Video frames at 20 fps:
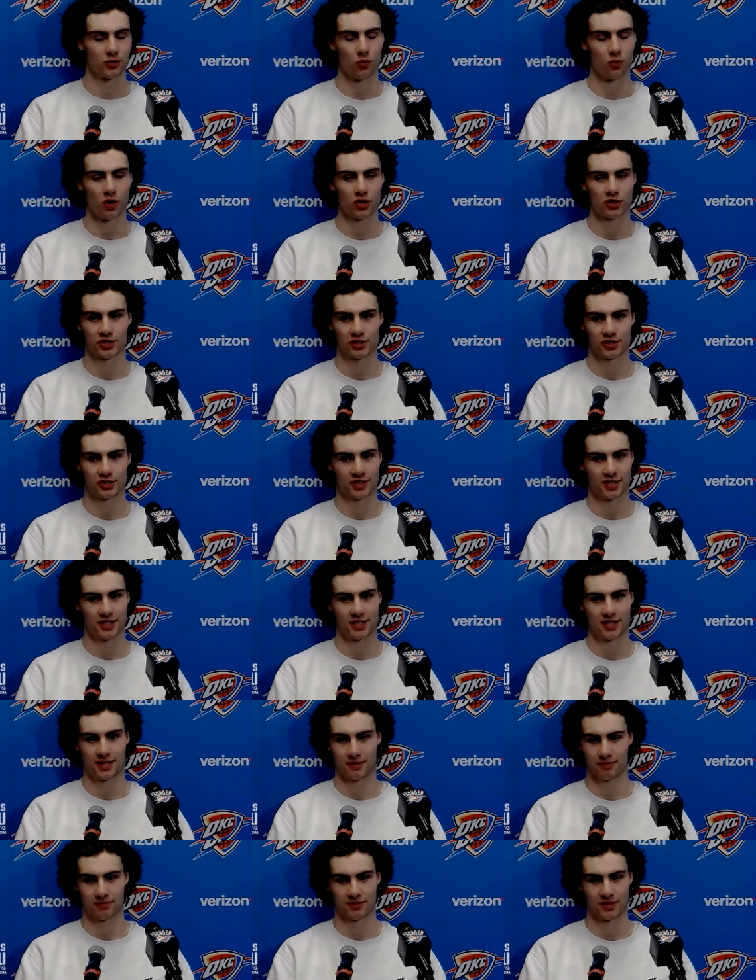watch.
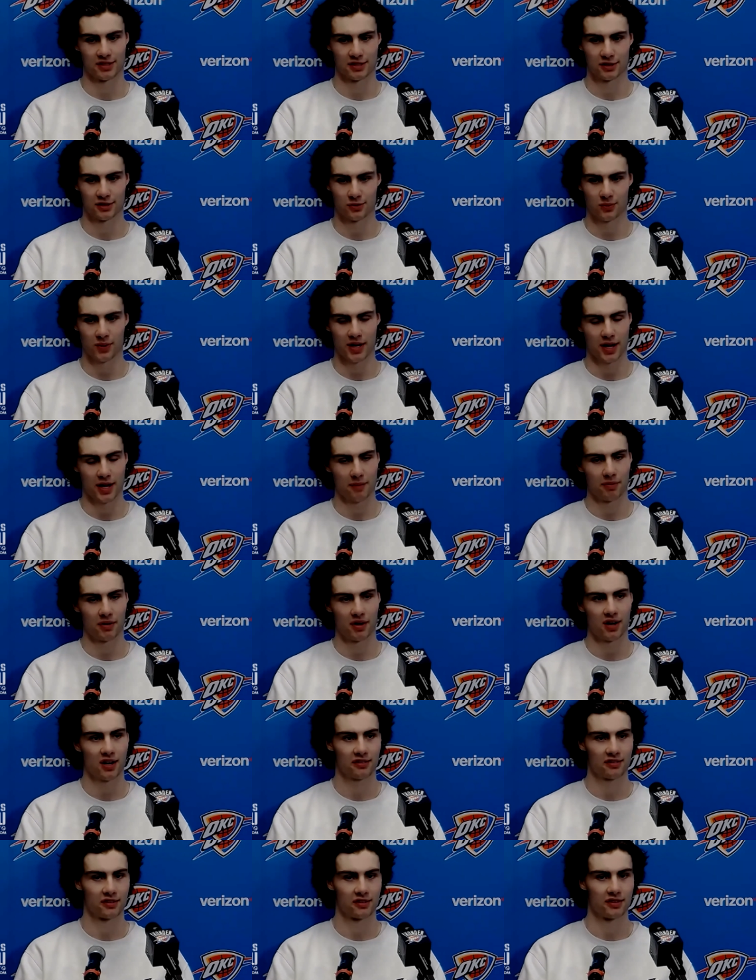Um, just the way they
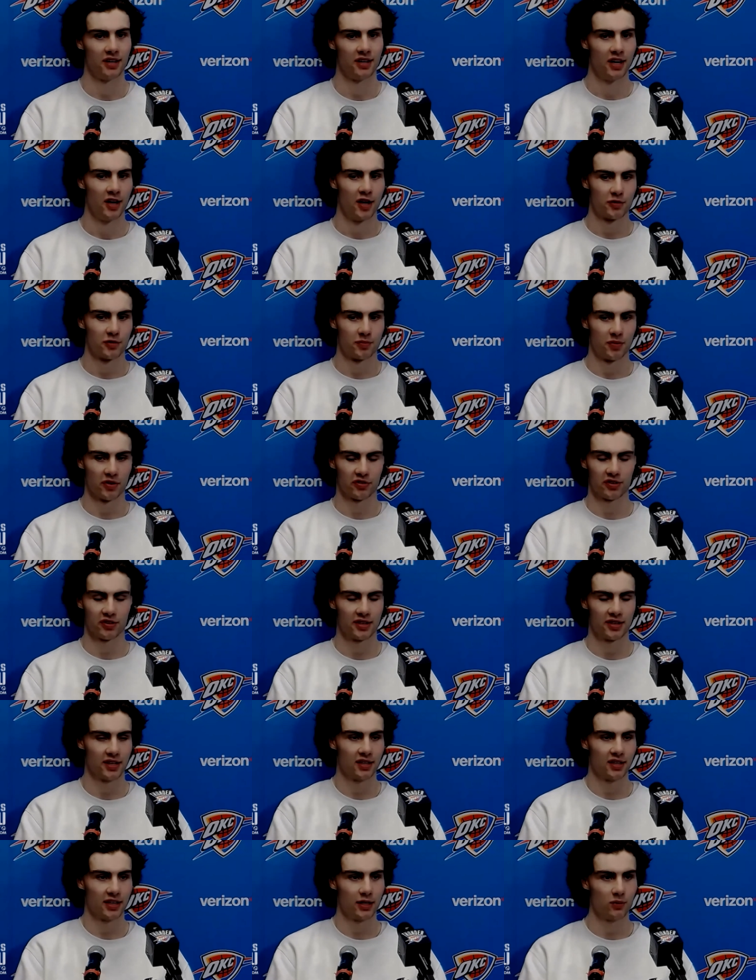pass, and especially
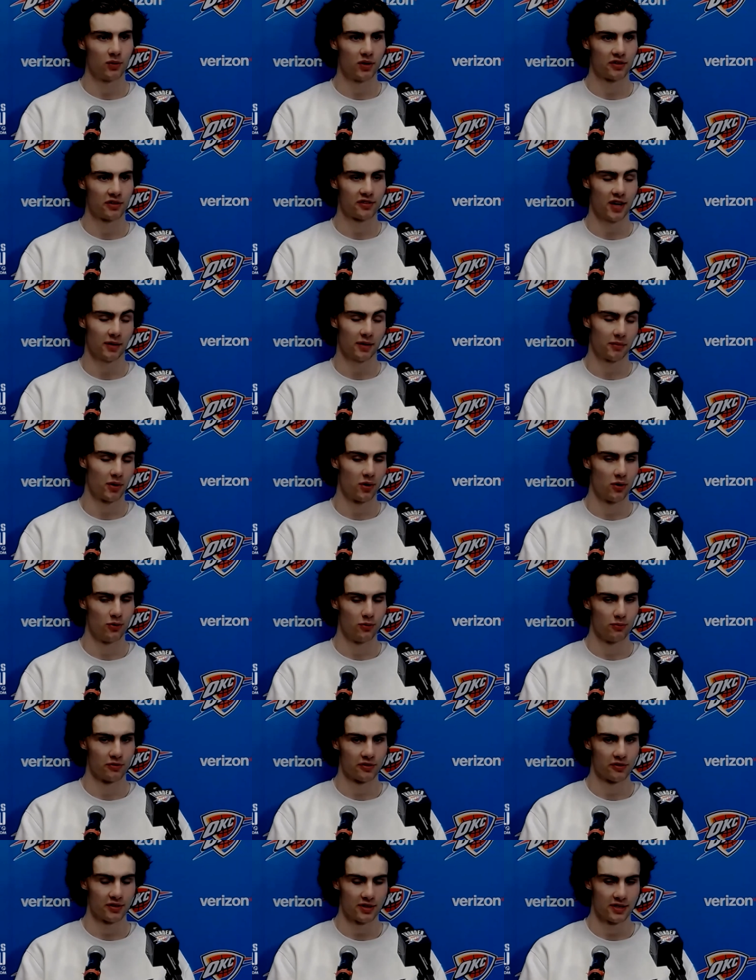the elite ones like
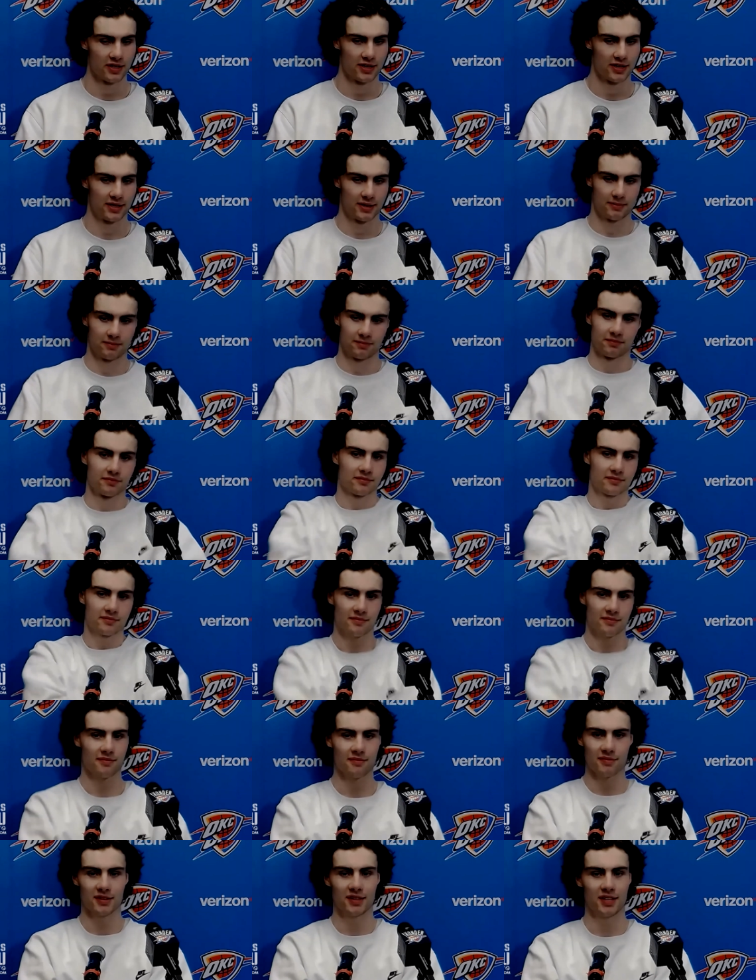Mahomes. Um,
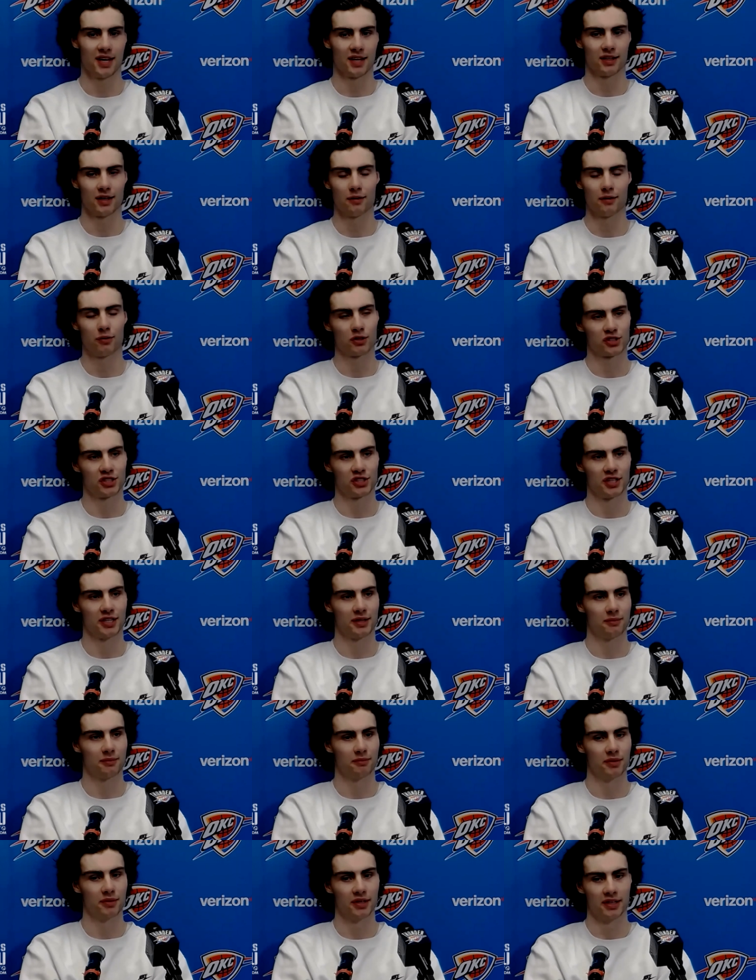yeah, love watching
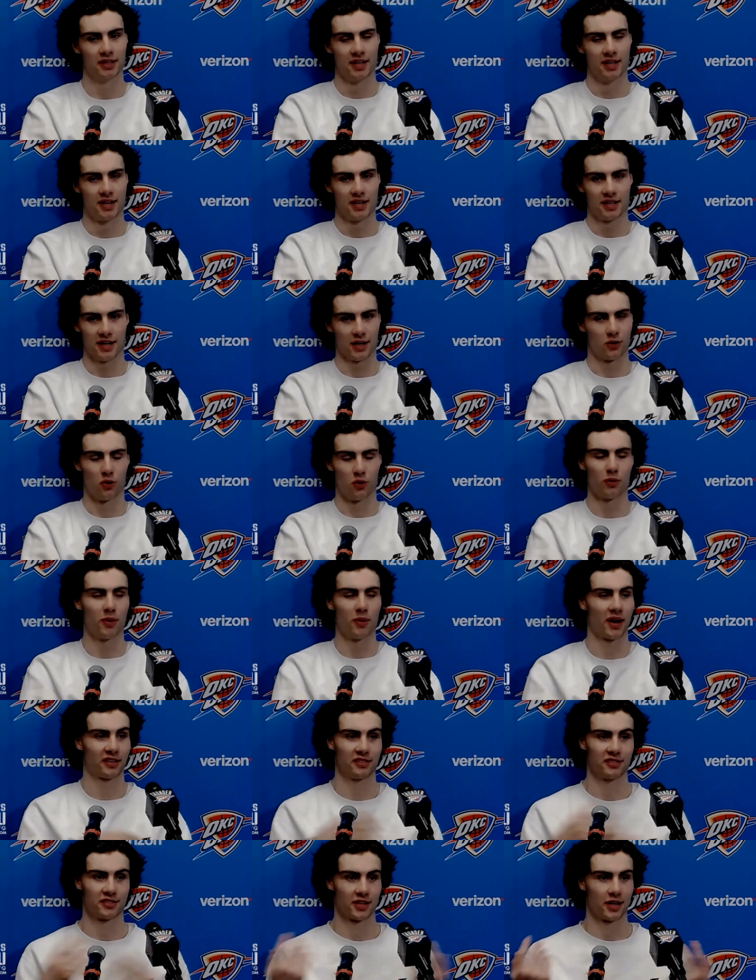him. But yeah,
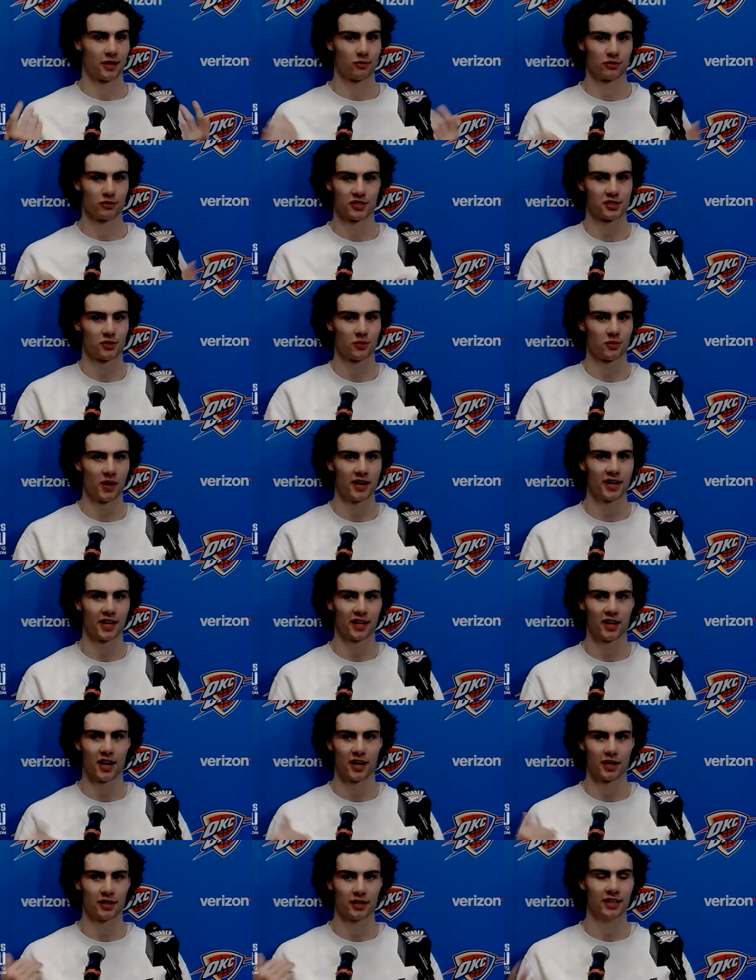quarterbacks in general, just the way they
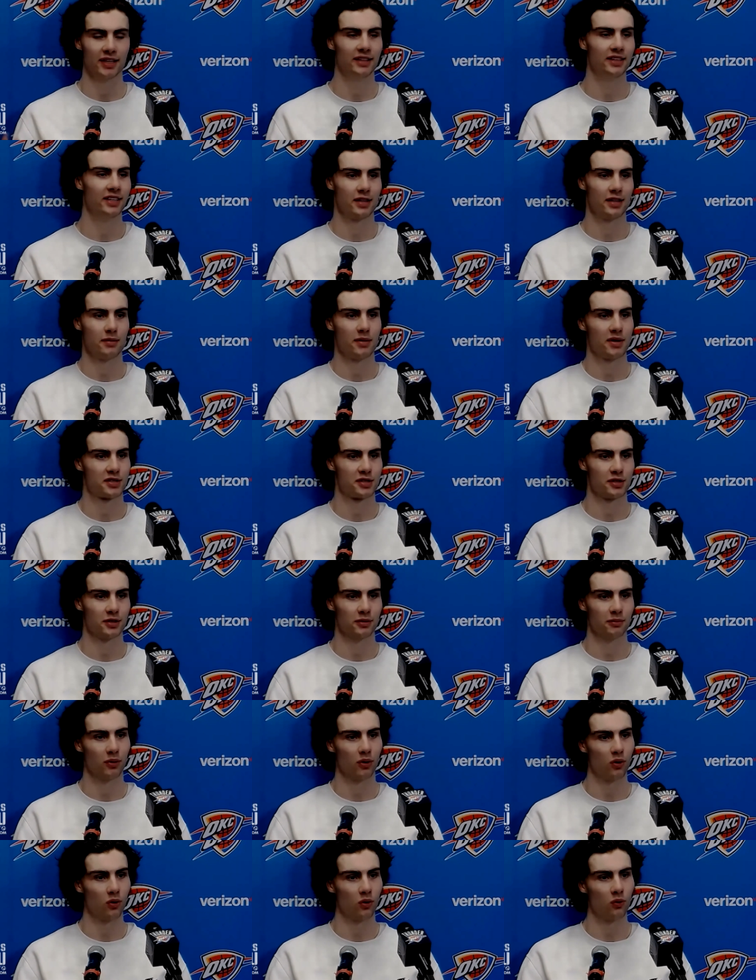kind of lead their teammates to the
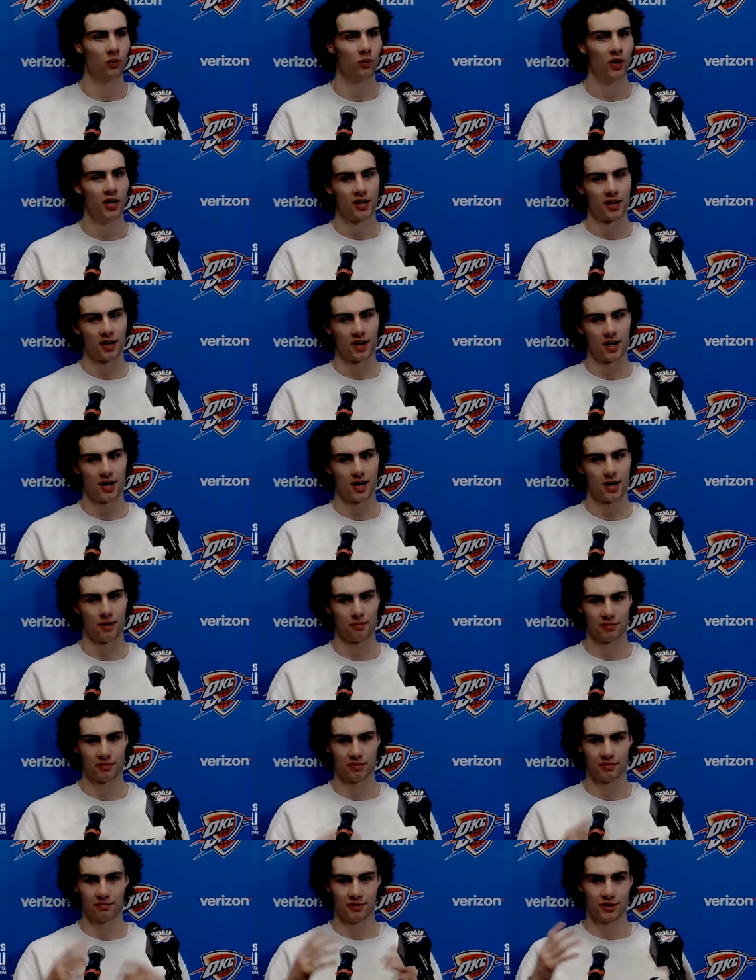ball.
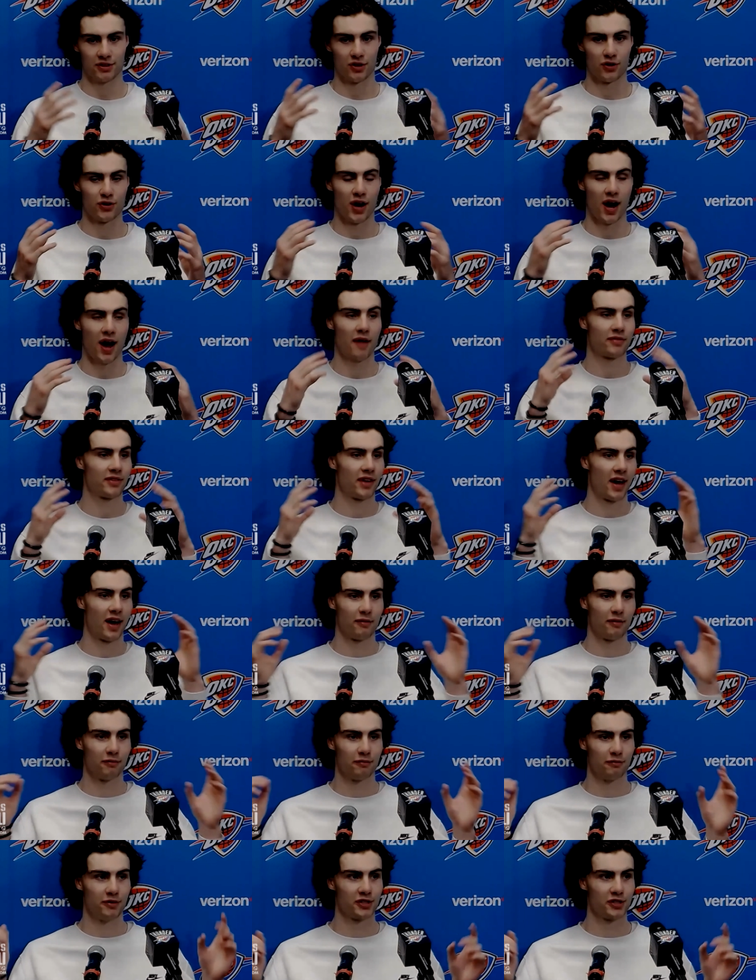Um, you know, you have to
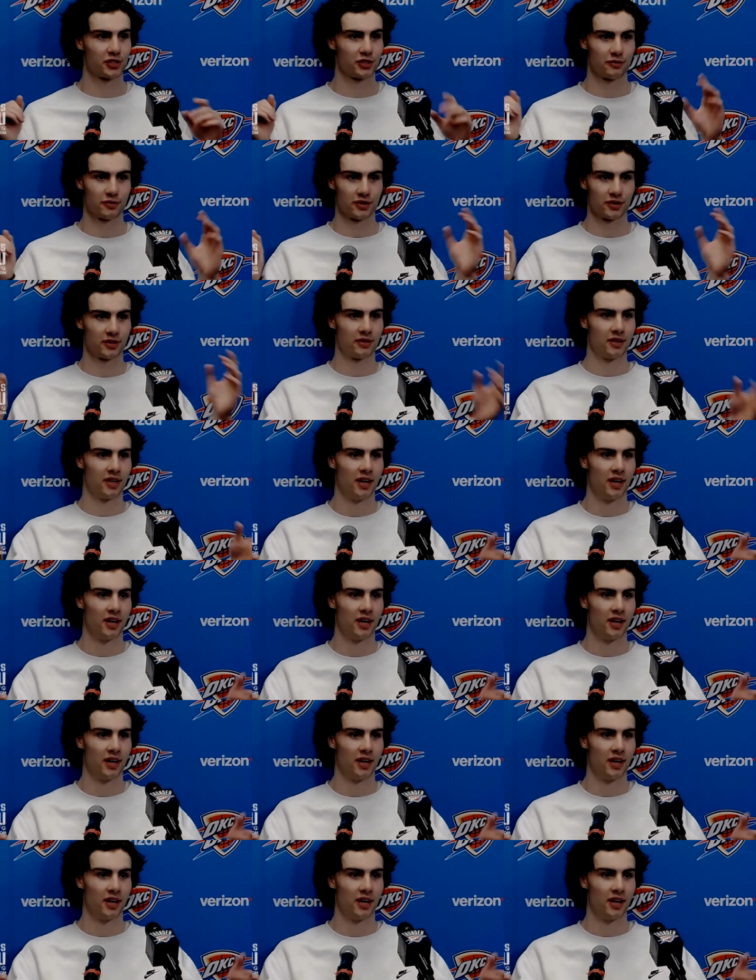have vision of a,